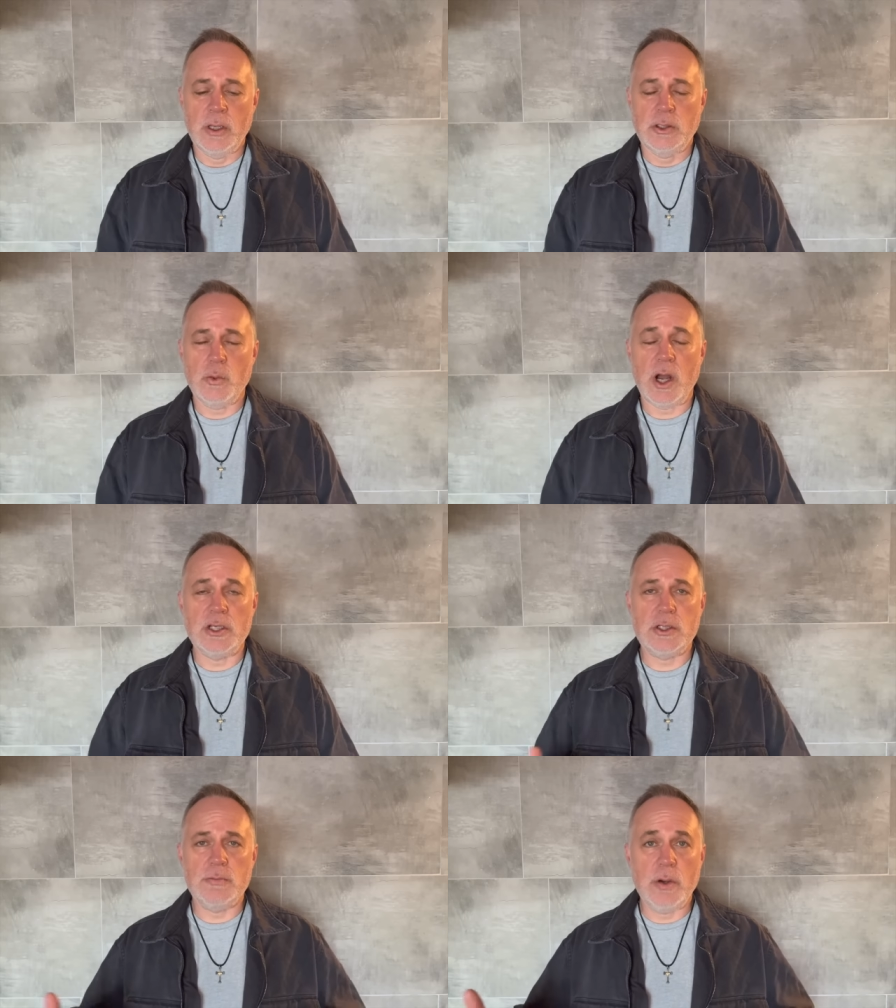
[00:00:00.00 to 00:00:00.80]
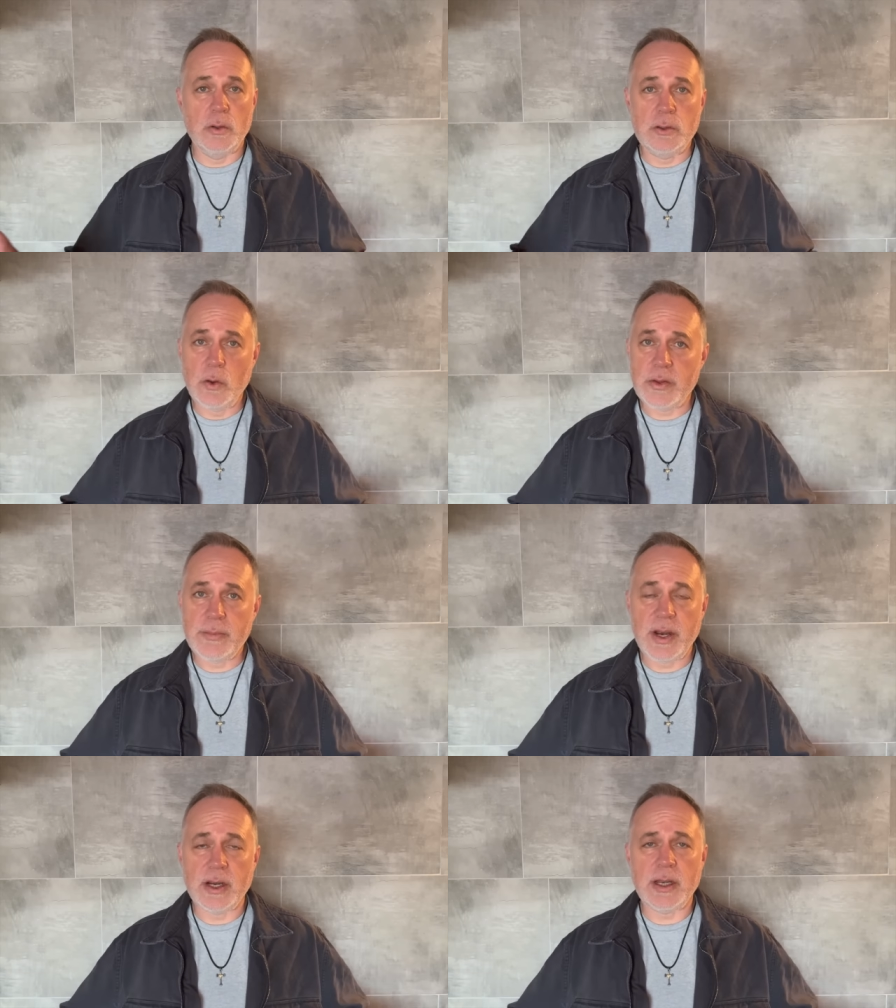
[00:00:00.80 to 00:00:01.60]
to watch both North
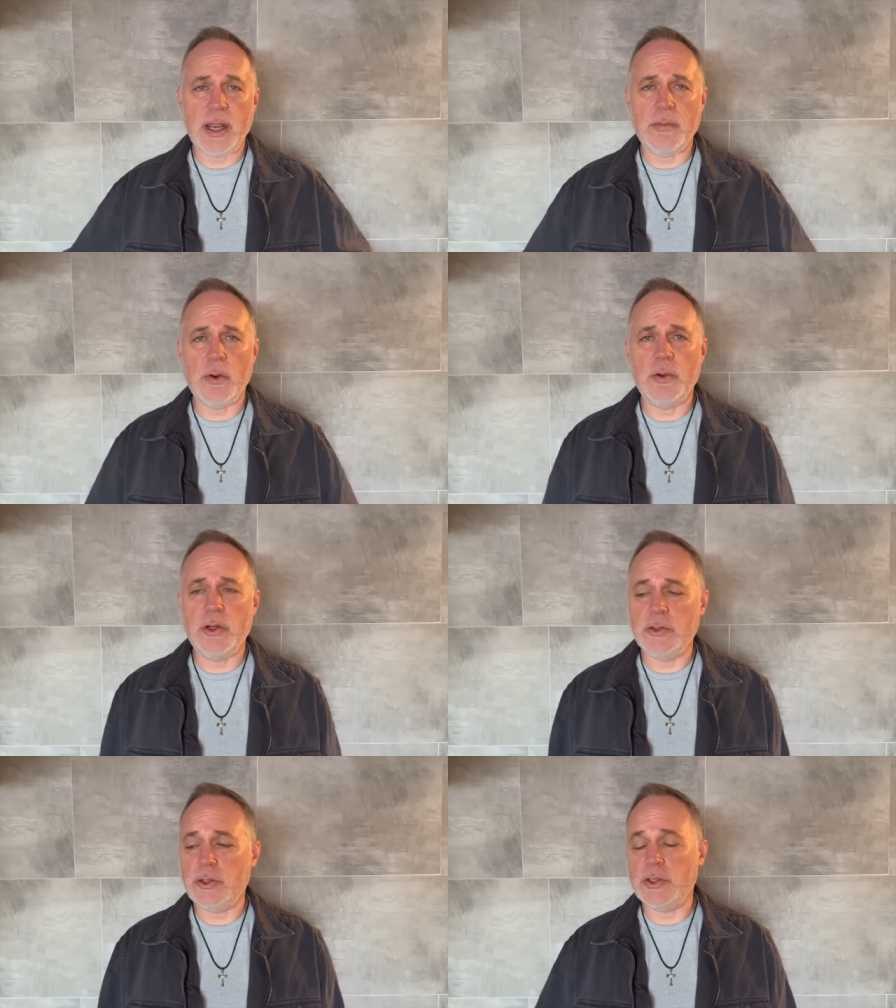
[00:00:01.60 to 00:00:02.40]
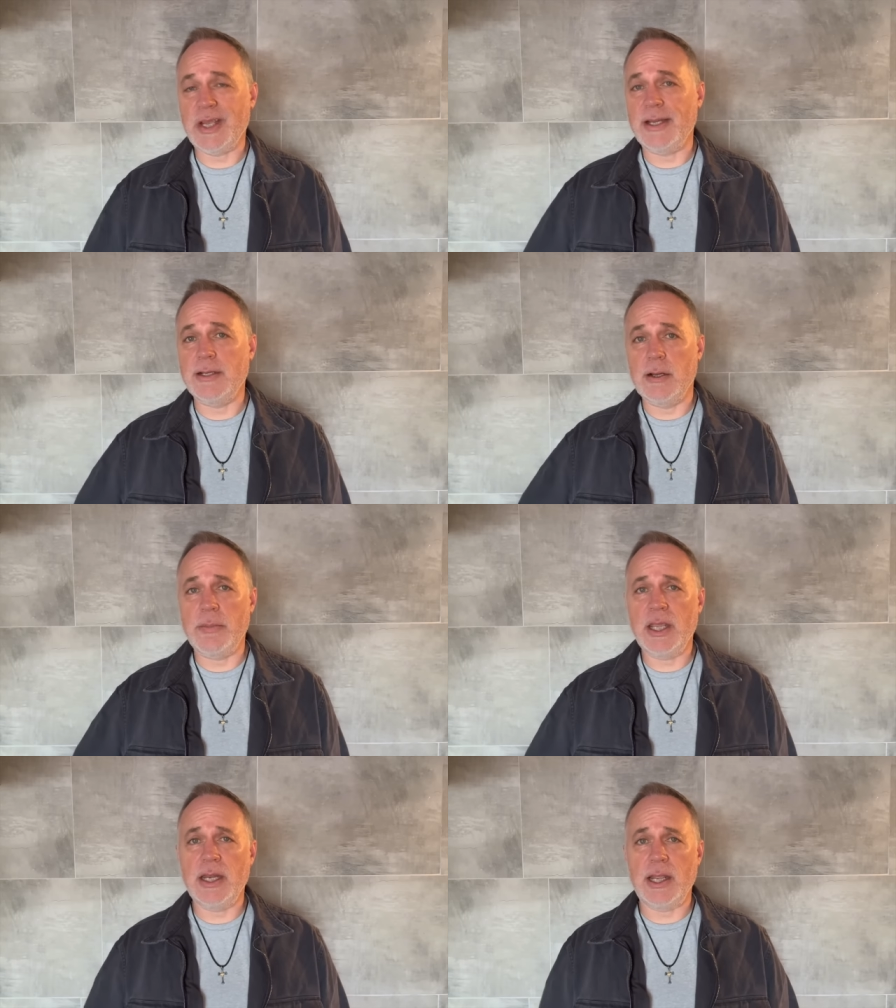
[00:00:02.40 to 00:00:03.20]
American ammo producers and
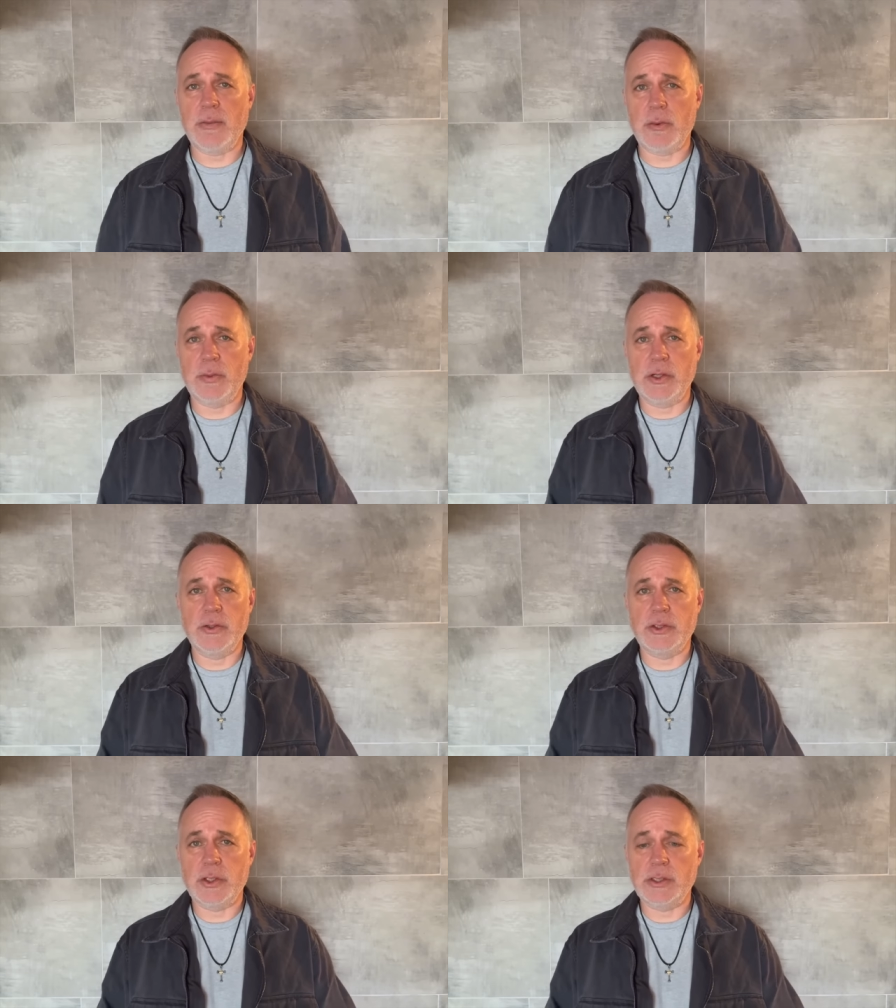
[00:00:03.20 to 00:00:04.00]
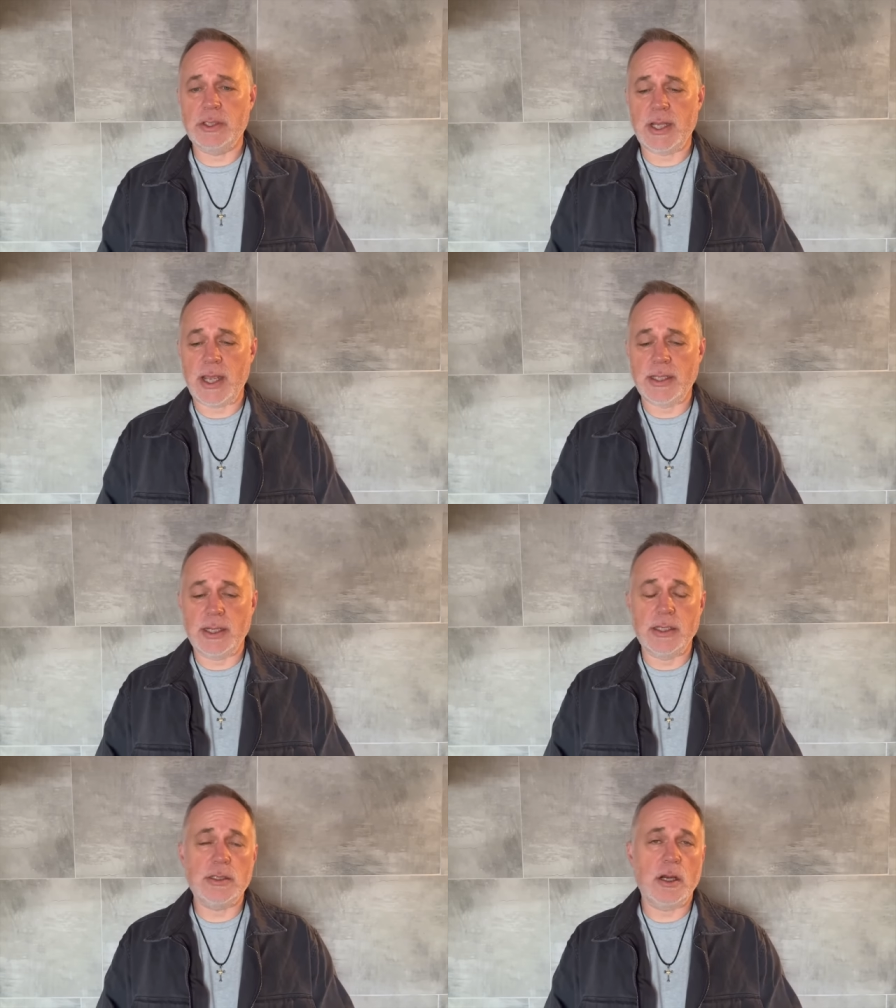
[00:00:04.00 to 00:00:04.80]
European ammo producers say
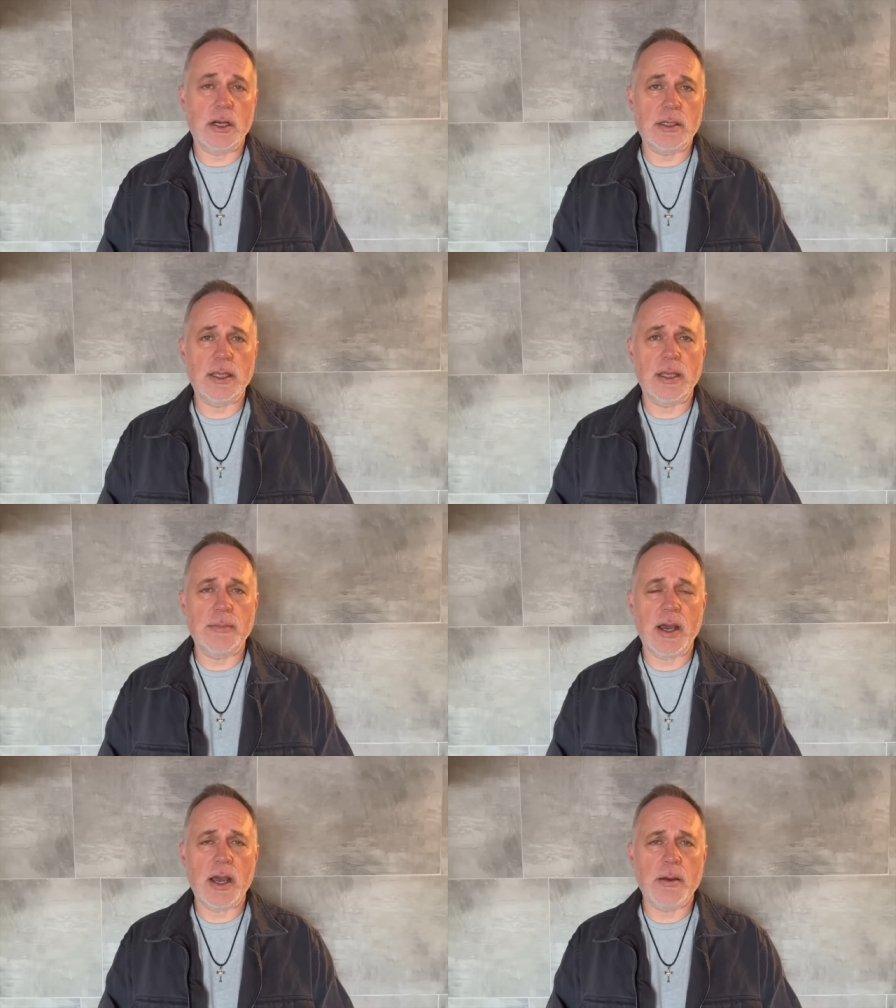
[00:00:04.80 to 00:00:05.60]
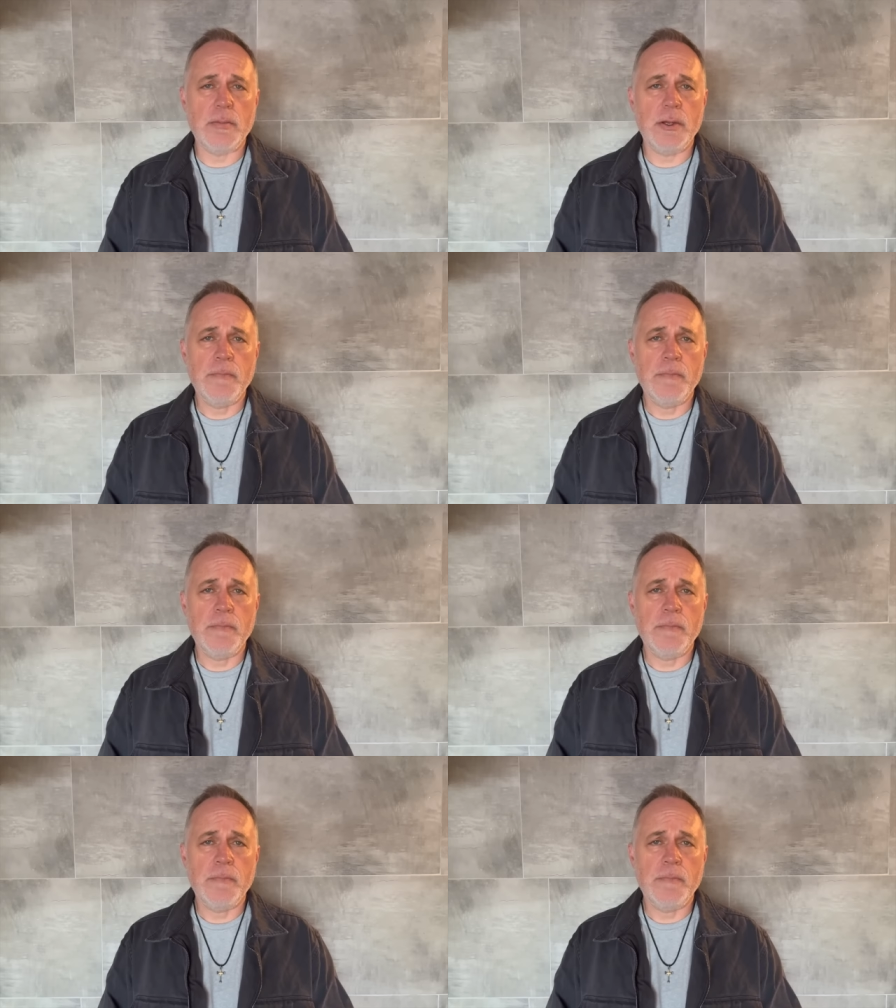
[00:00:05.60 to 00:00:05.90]
that it's hard to keep up.